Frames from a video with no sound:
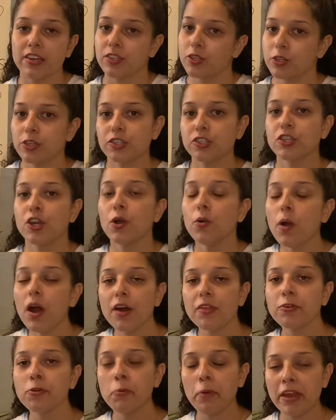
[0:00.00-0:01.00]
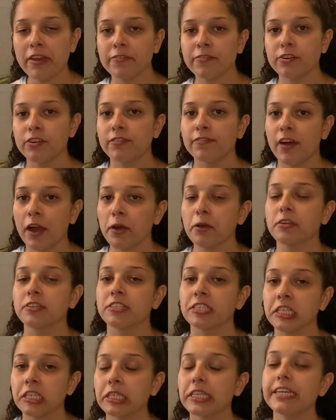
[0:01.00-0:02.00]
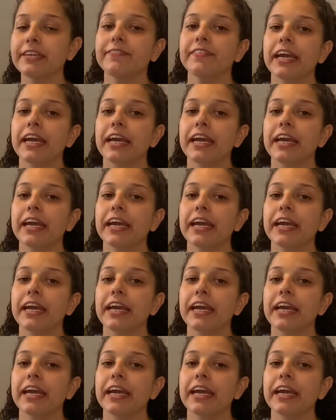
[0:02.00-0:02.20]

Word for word: So there is no other way for a virus to live